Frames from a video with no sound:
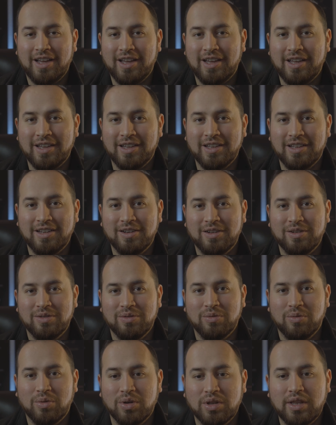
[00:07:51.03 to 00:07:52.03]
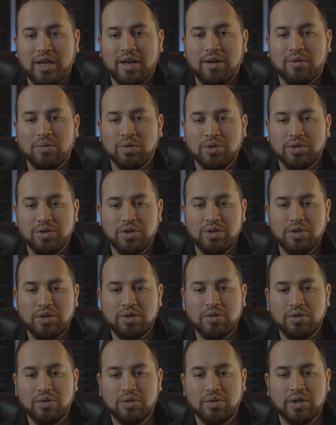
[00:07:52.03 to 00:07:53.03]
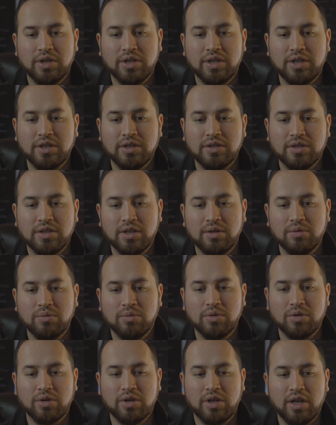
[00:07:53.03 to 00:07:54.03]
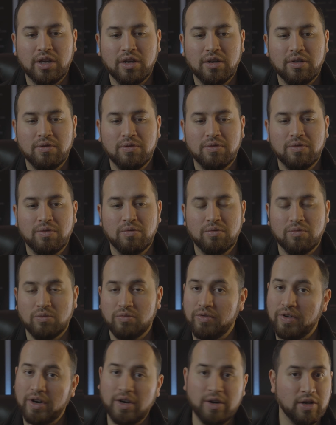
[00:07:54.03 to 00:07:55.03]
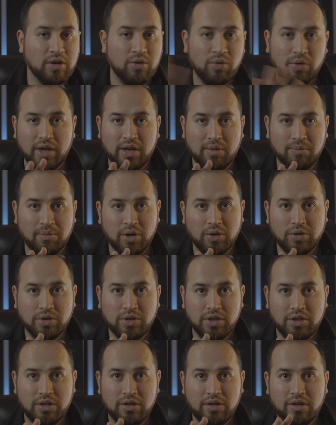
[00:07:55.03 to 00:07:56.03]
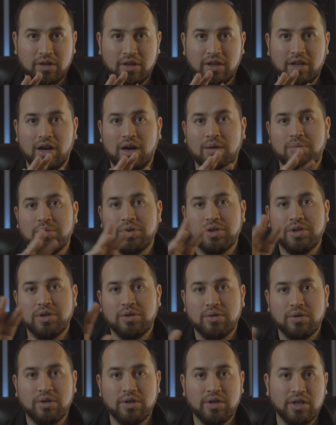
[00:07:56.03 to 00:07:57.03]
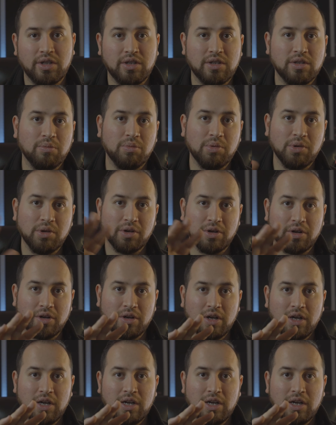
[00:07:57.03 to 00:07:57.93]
And what that will do is it will give very quick motion the opportunity to blur.